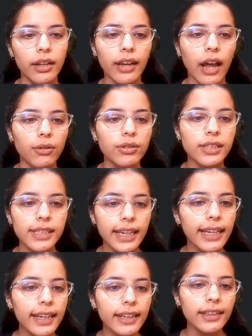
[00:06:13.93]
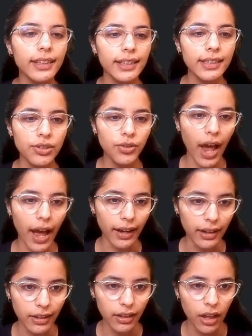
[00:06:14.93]
Now seeing in these
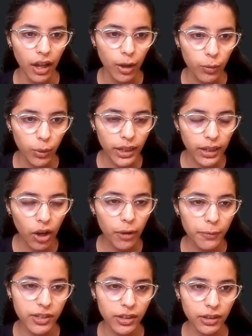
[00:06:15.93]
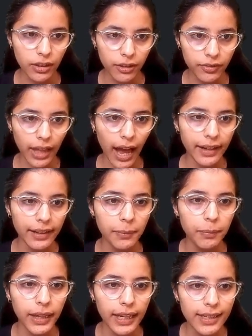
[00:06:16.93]
triangles, we observe that the
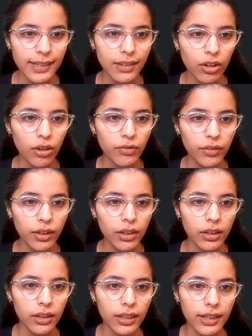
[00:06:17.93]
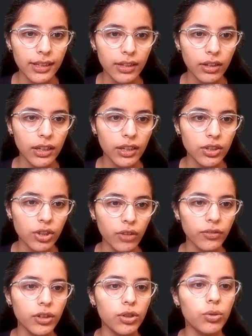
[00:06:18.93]
base of each
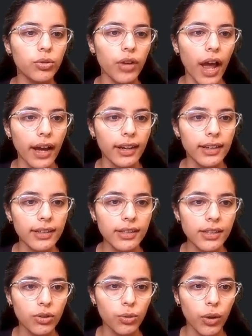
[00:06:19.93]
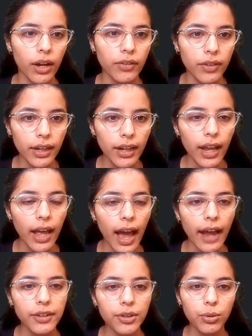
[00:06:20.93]
of the two triangles is 200
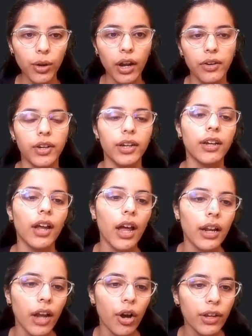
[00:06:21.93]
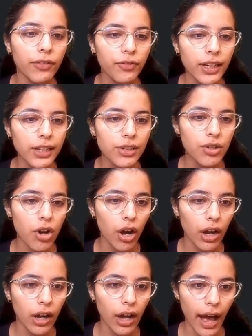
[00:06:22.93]
and 200. Now if we'll draw
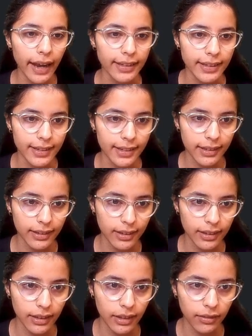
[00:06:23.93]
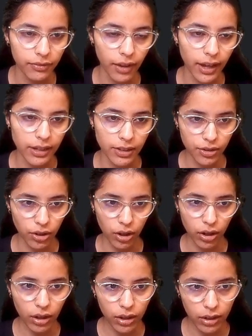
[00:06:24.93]
a height, if I'll
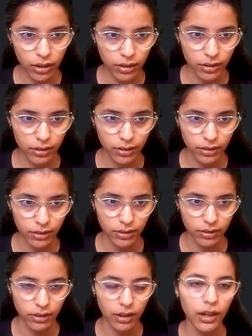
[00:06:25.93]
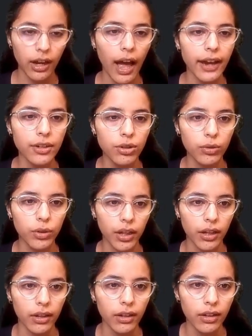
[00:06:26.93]
draw a height over
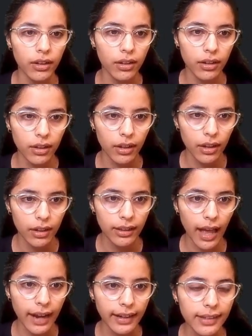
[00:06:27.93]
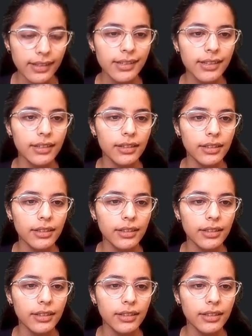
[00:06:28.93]
here, that is